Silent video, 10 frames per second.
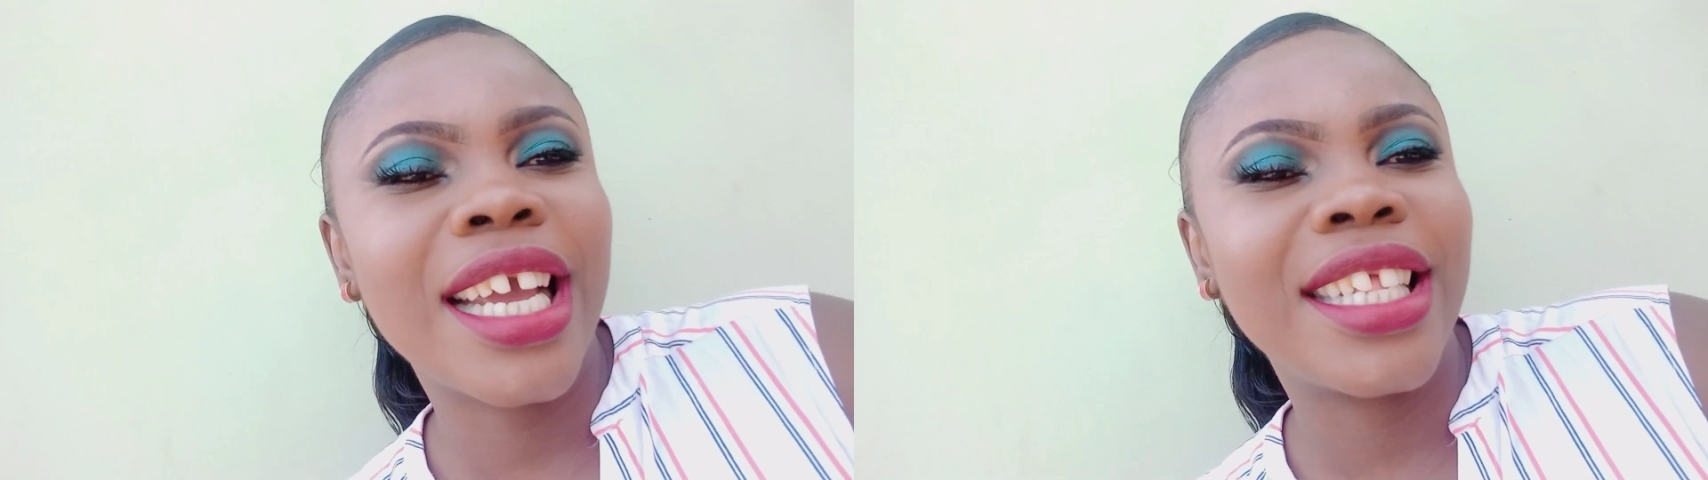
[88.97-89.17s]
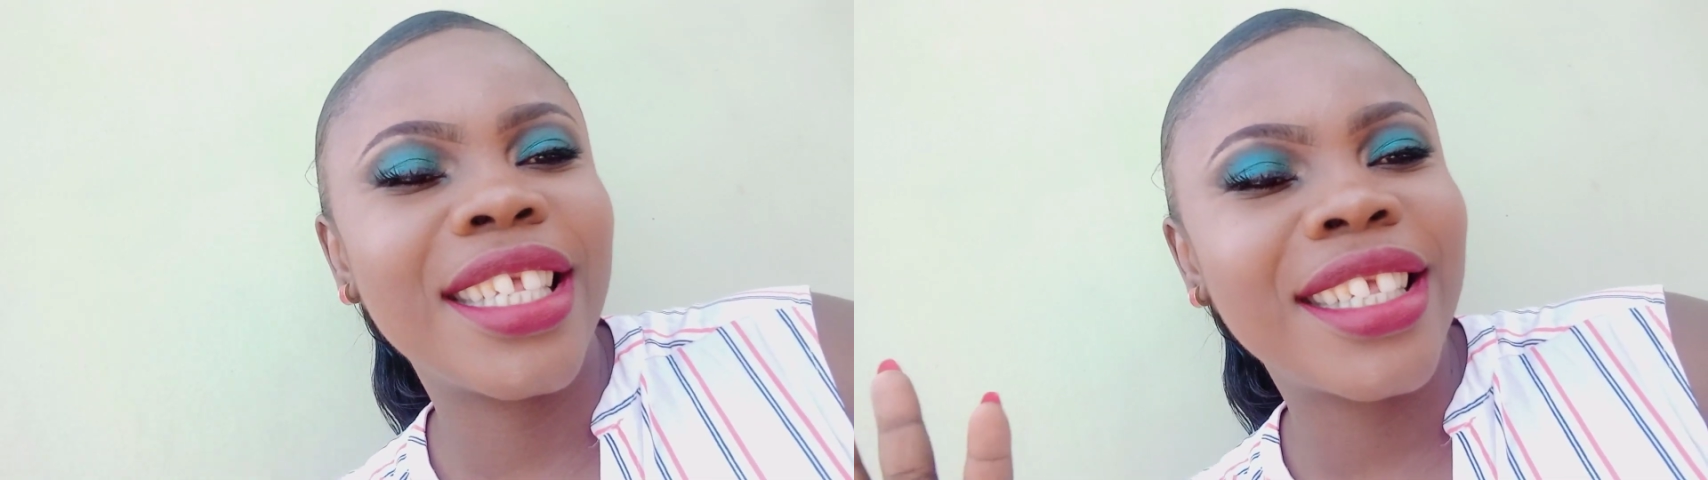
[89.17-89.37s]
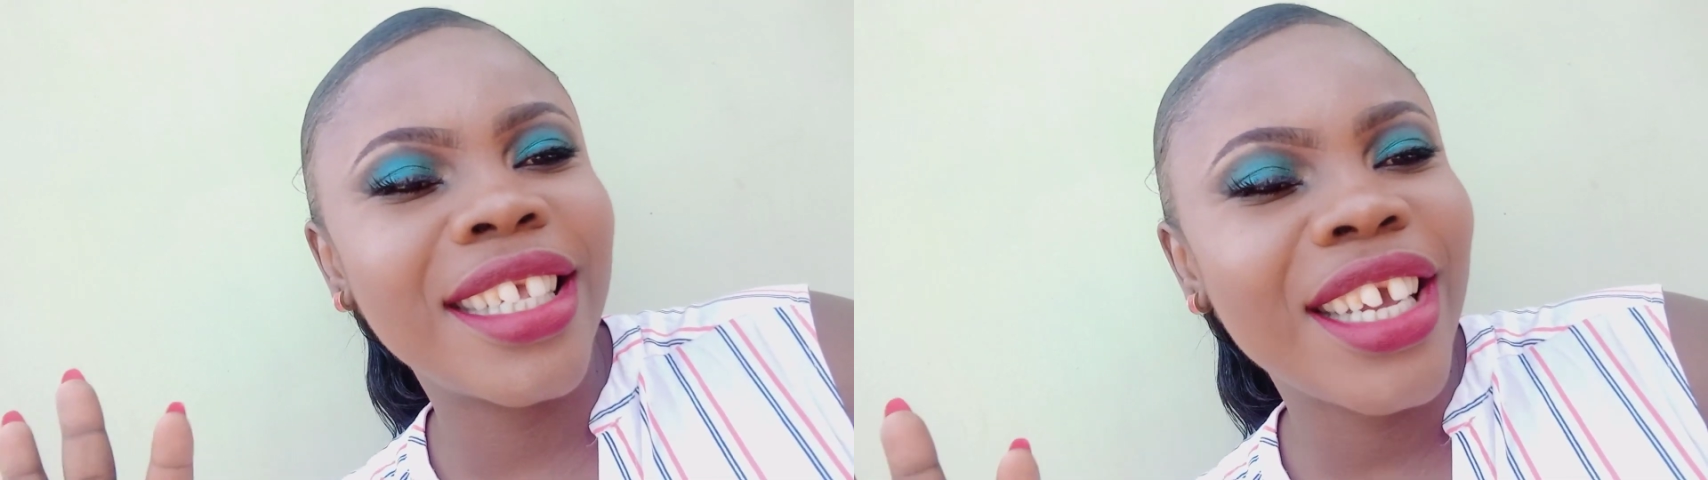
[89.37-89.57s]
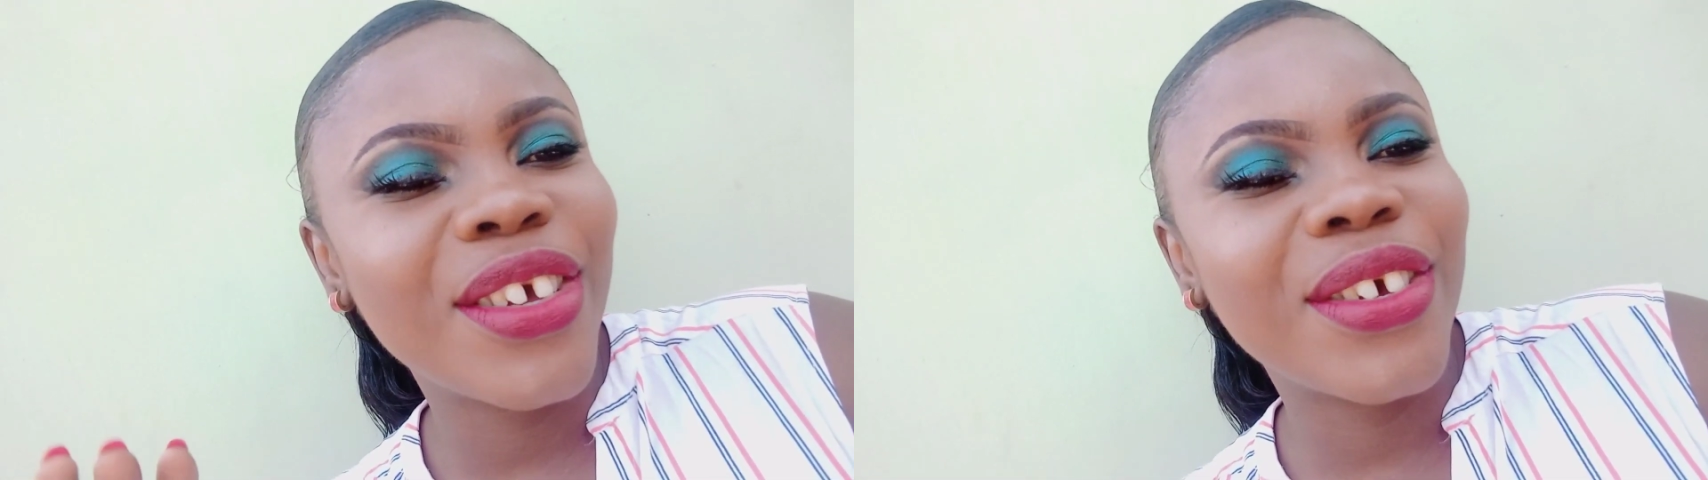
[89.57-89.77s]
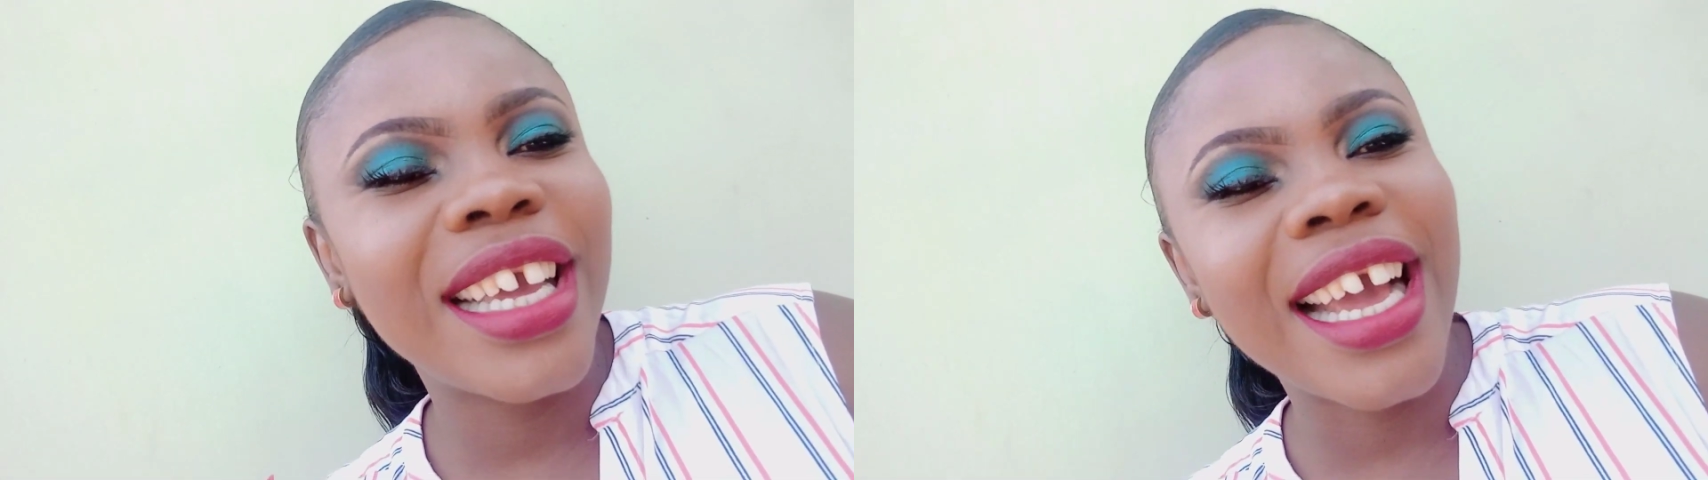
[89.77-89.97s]
and
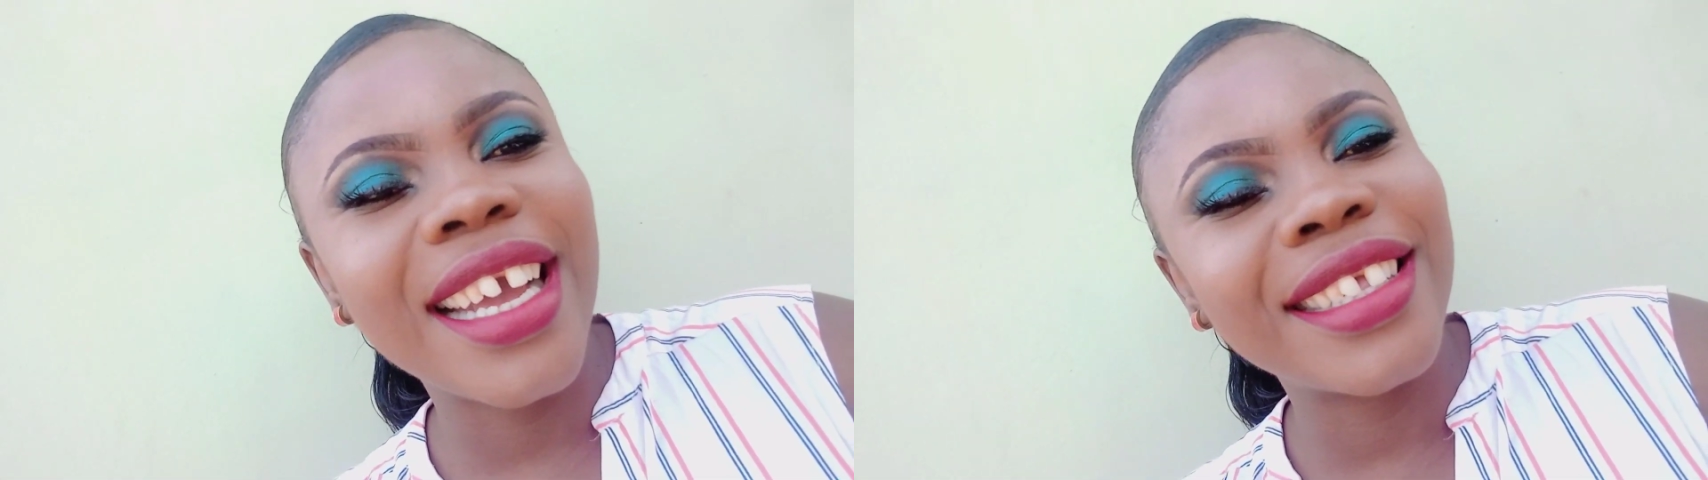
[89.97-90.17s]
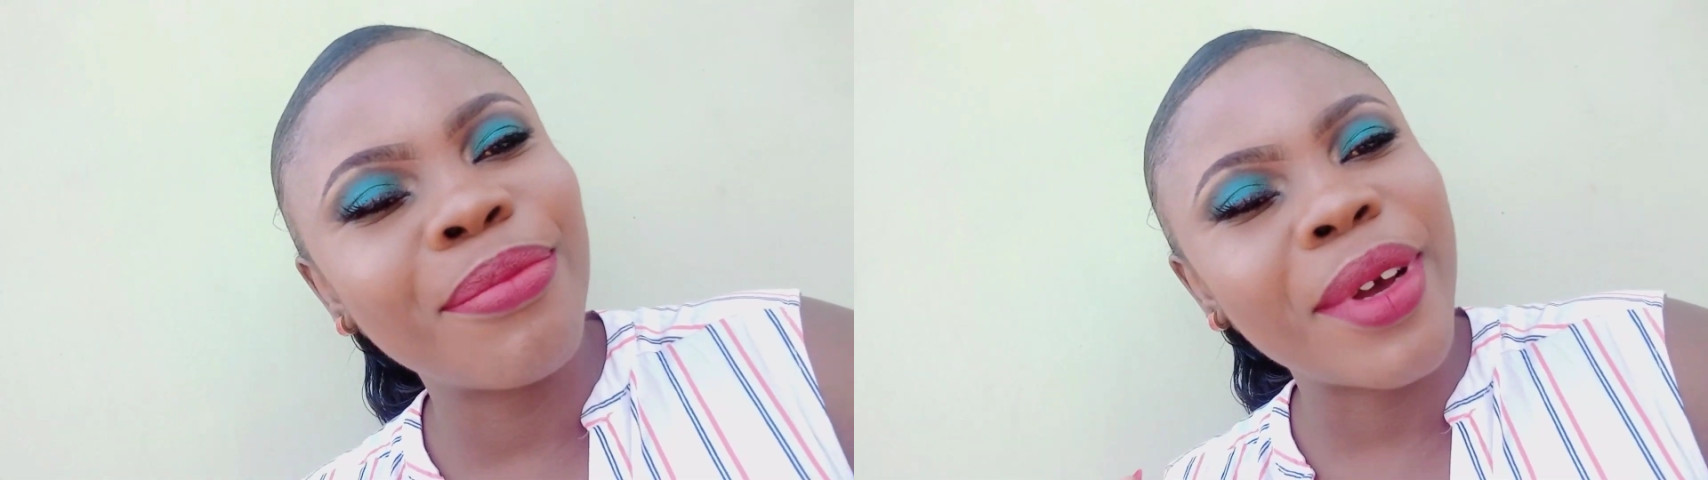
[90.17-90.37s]
see you guys